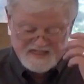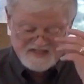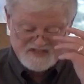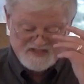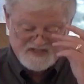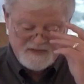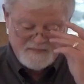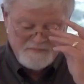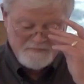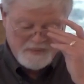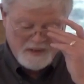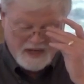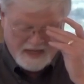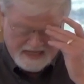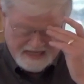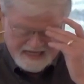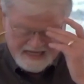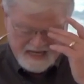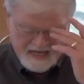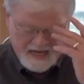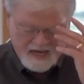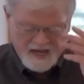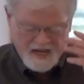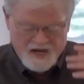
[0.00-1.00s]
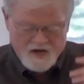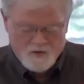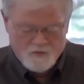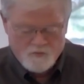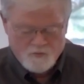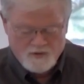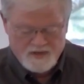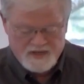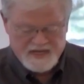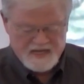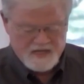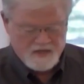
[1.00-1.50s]
to see somebody
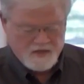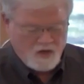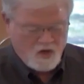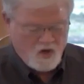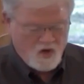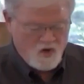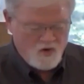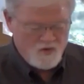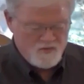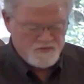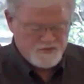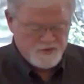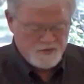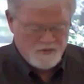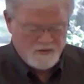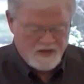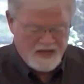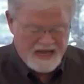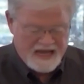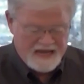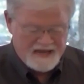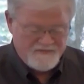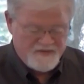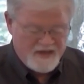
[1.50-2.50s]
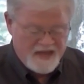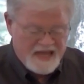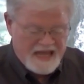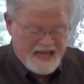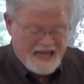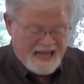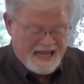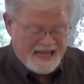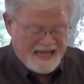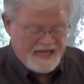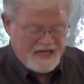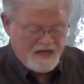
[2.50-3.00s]
running along through
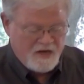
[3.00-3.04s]
life,